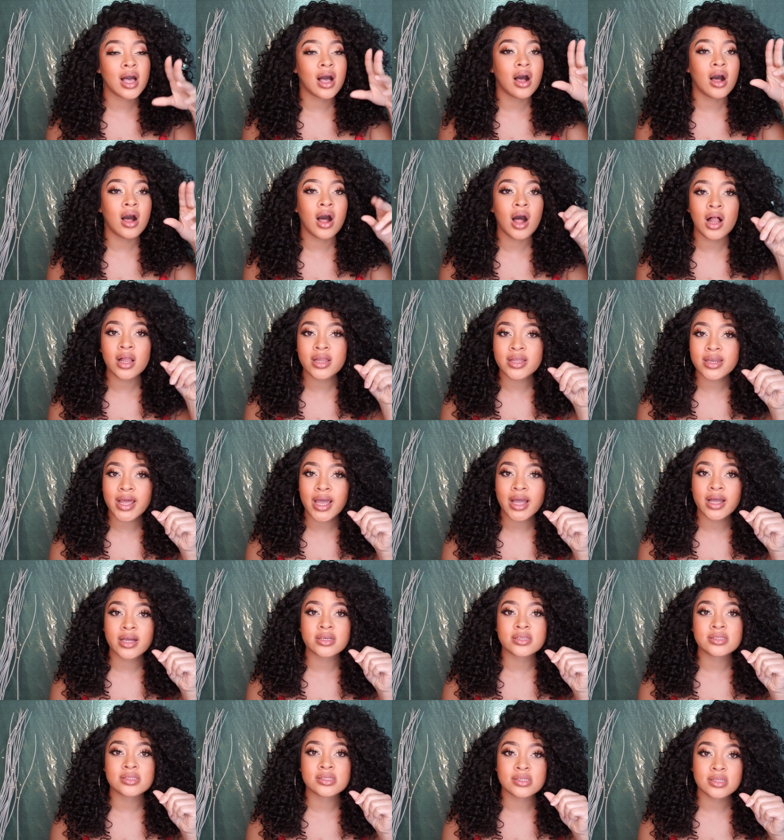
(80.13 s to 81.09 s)
all of that
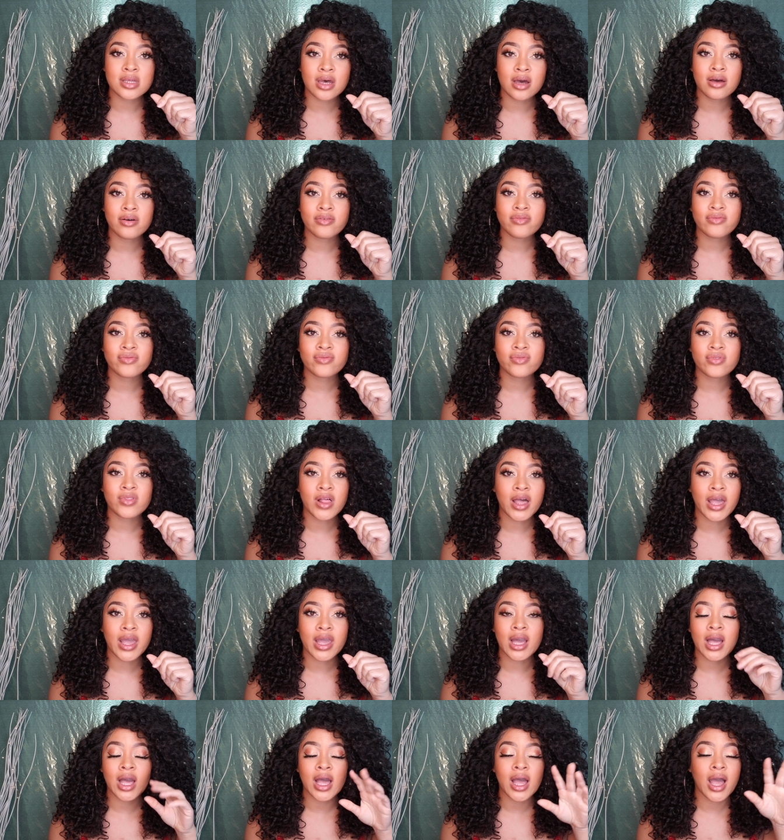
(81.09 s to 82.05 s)
good stuff
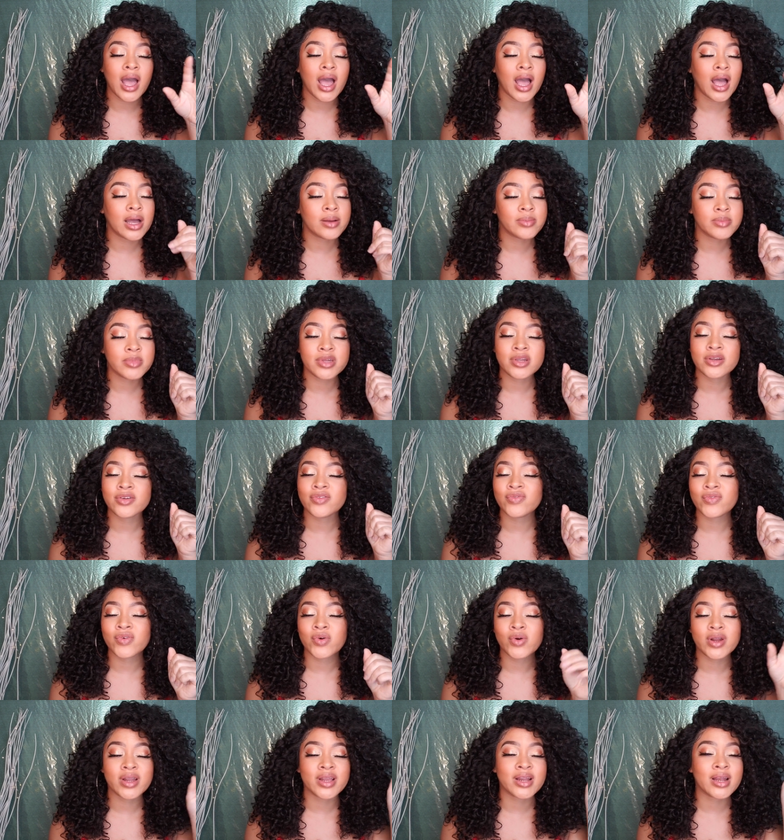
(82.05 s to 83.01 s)
like i'm here
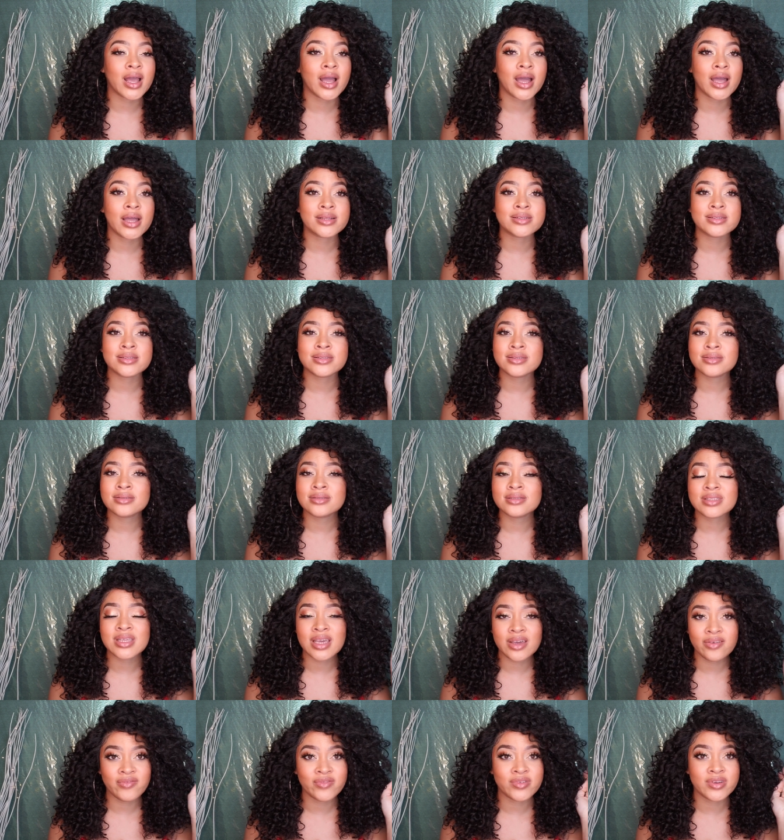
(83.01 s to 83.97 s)
for and i
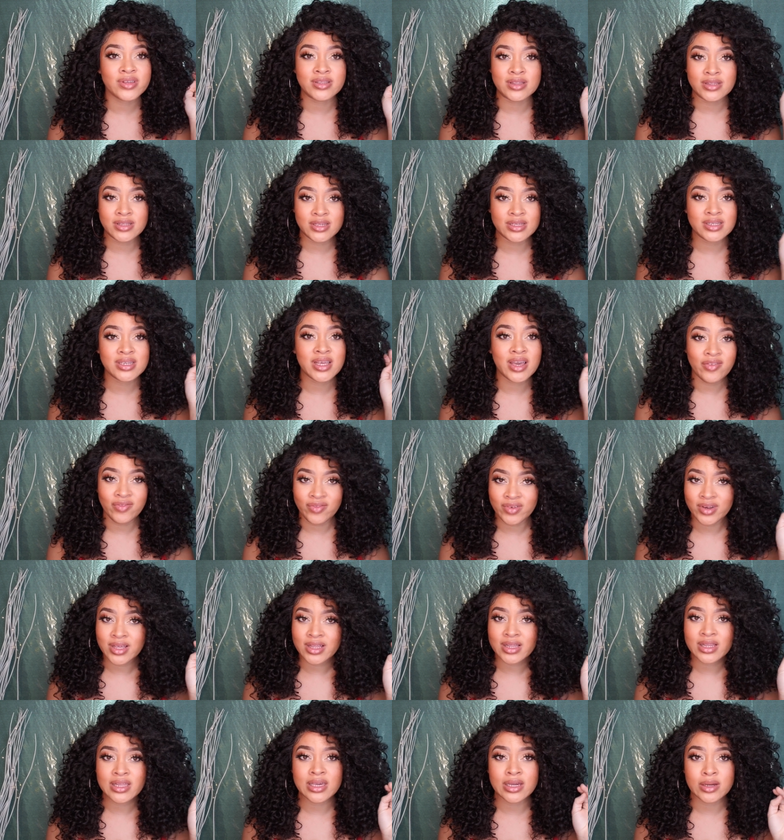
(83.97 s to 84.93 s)
definitely,
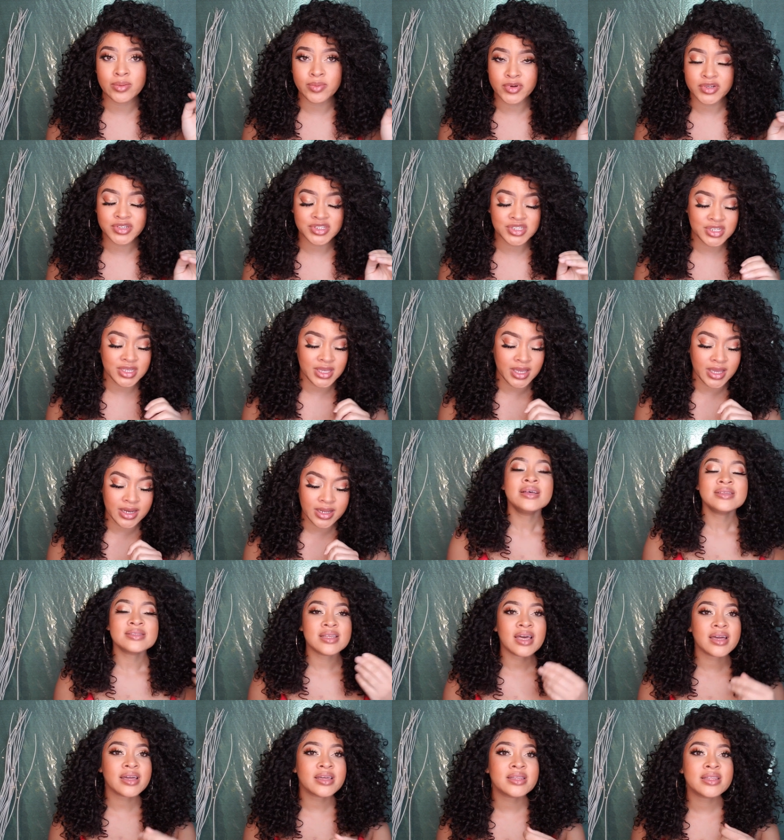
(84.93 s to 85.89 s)
definitely appreciate it.
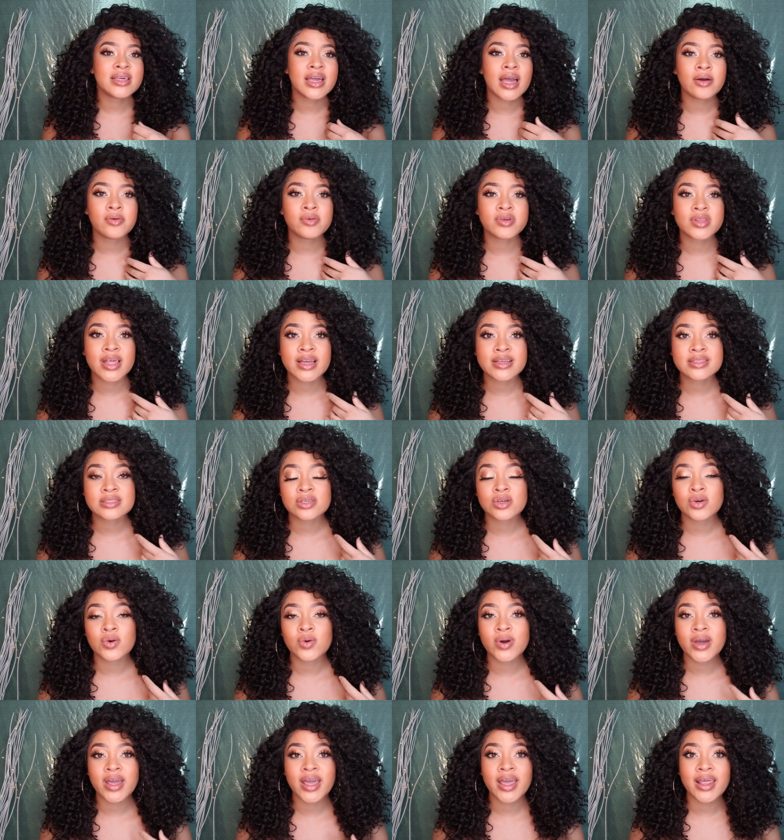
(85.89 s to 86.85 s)
Secondly, I would like to
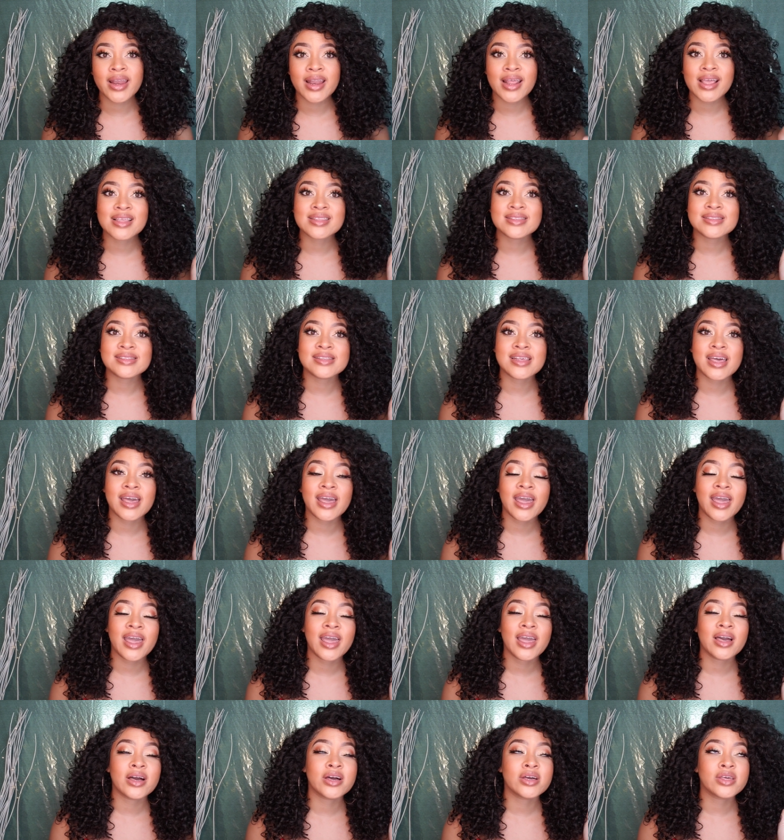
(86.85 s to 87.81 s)
go ahead and
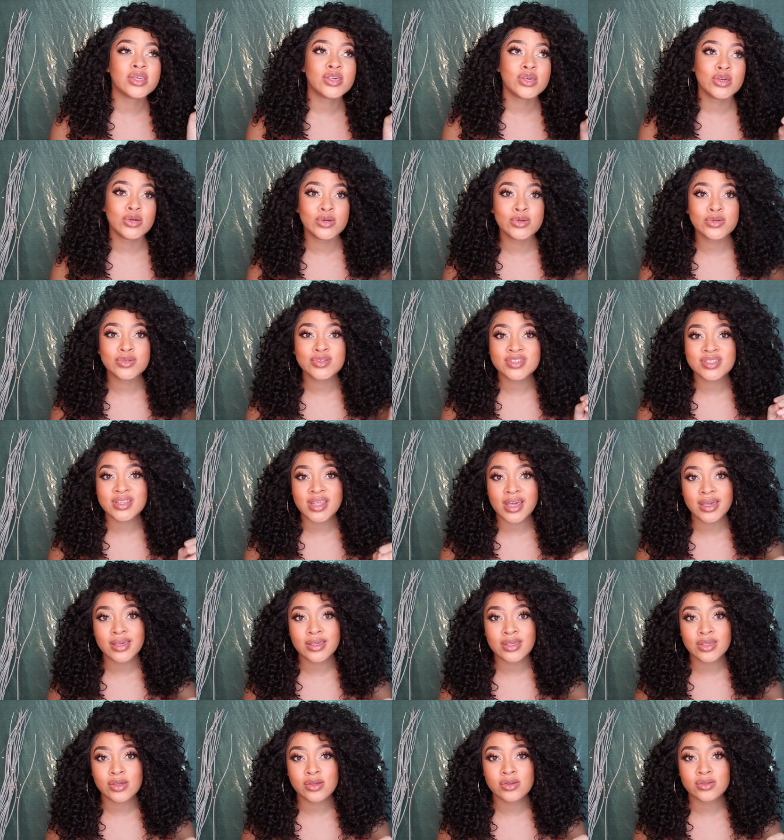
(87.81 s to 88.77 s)
say a huge
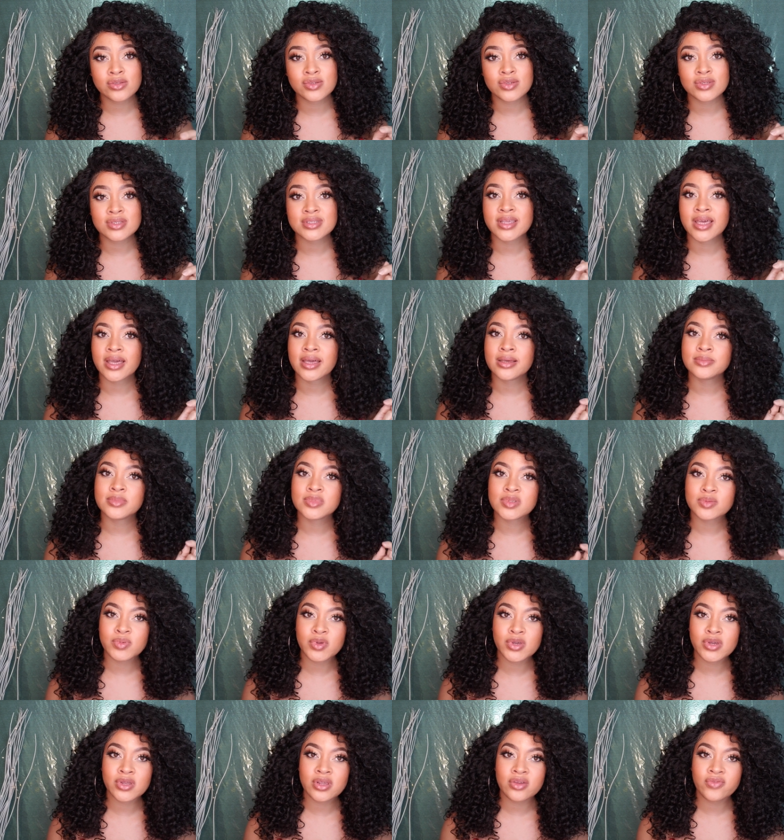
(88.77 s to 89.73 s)
thank you to Sam's
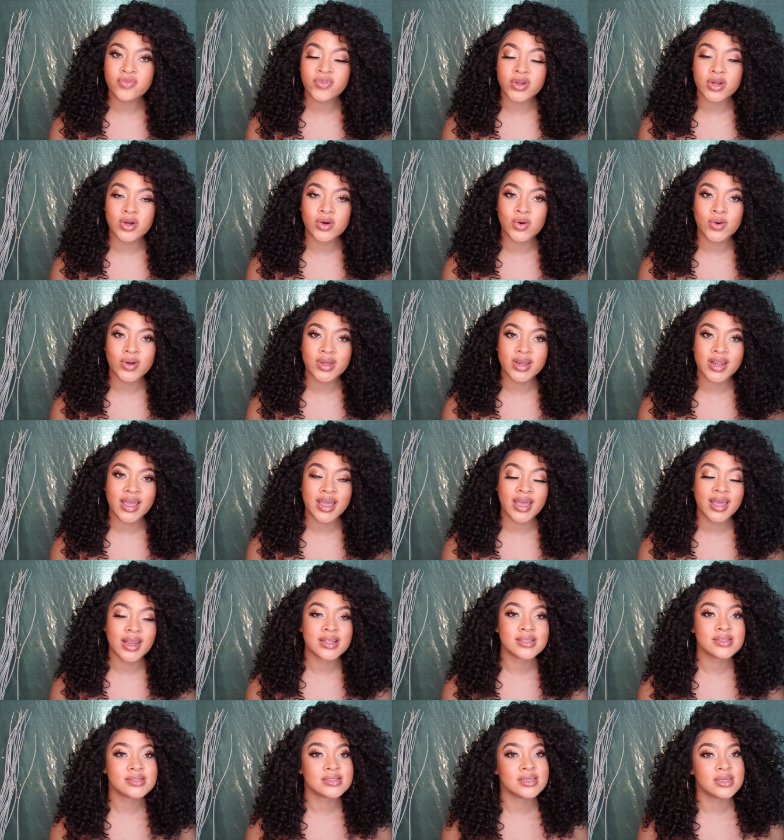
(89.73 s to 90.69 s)
Beauty for going
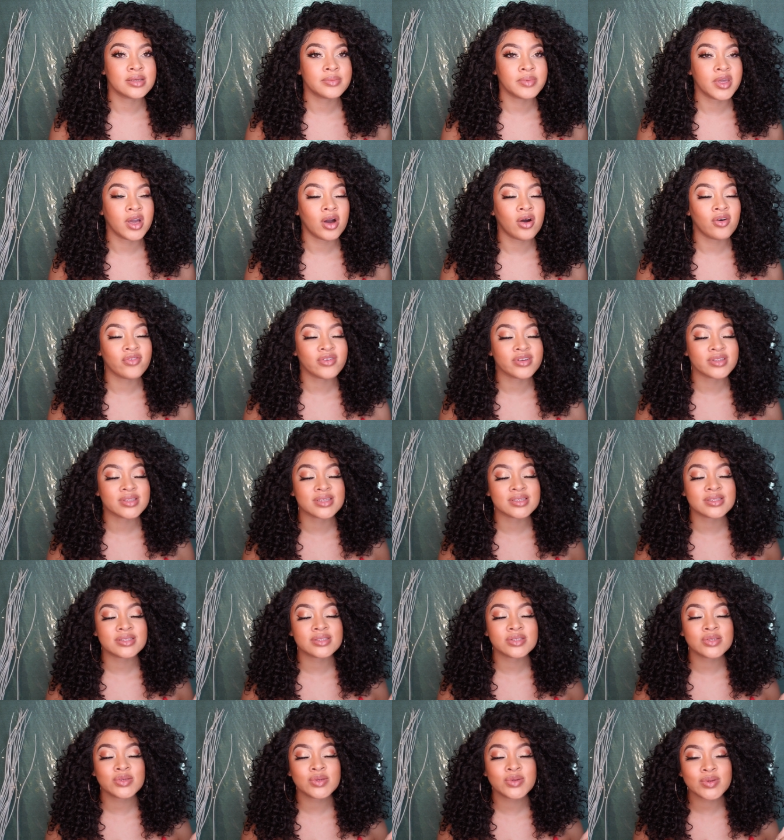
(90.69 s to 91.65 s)
ahead and sending me over
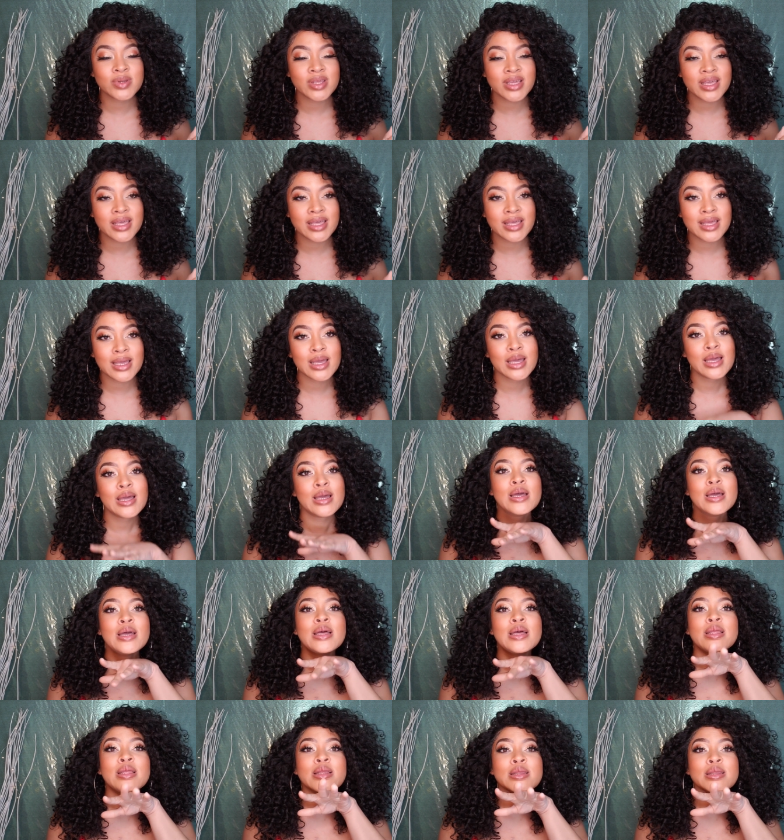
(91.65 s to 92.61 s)
this unit.
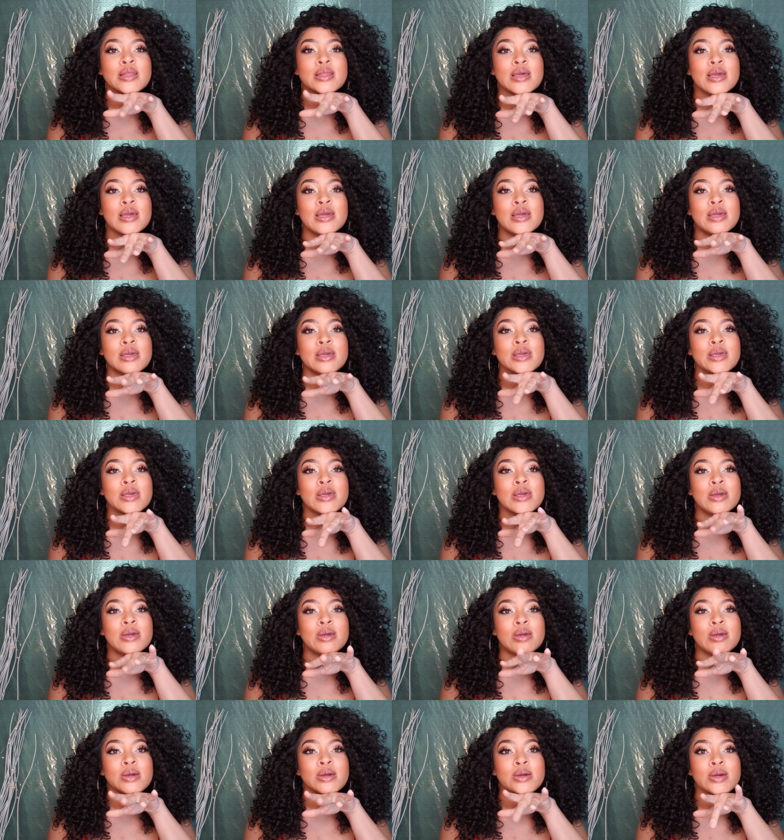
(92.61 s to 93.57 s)
Thank
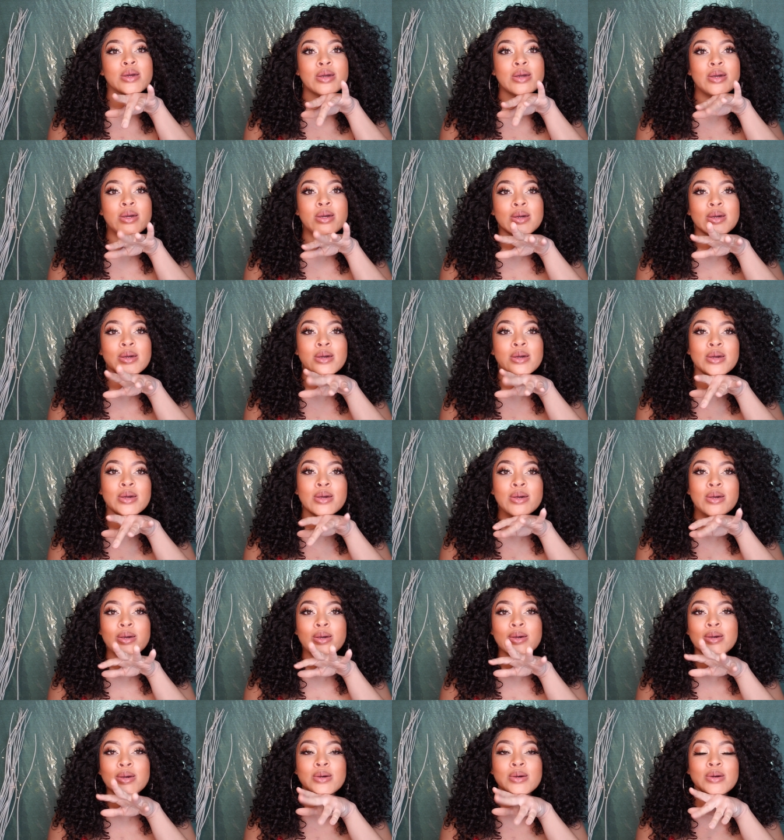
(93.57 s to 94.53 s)

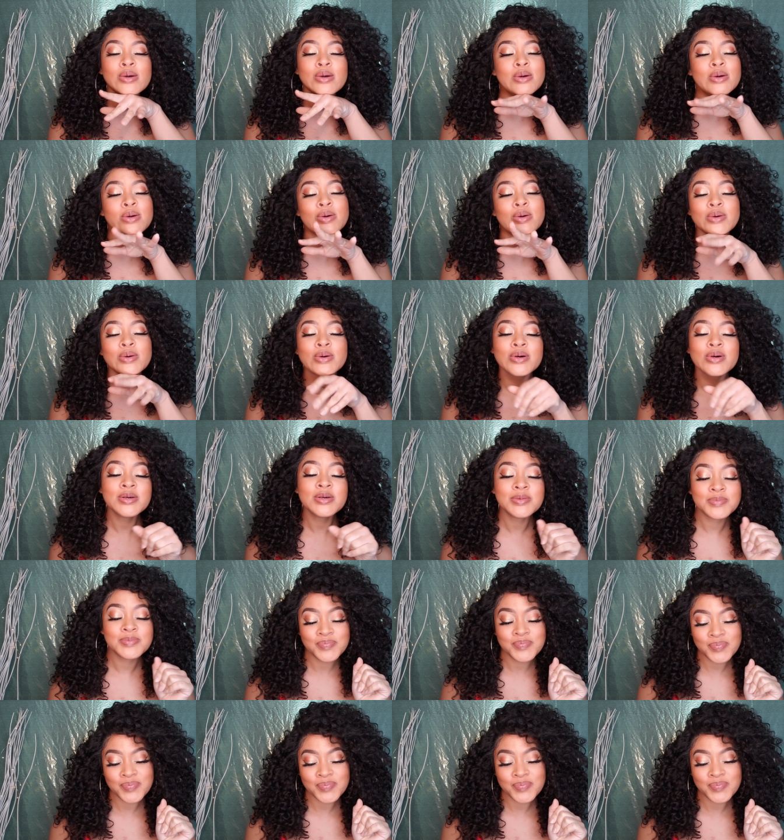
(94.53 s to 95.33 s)
you.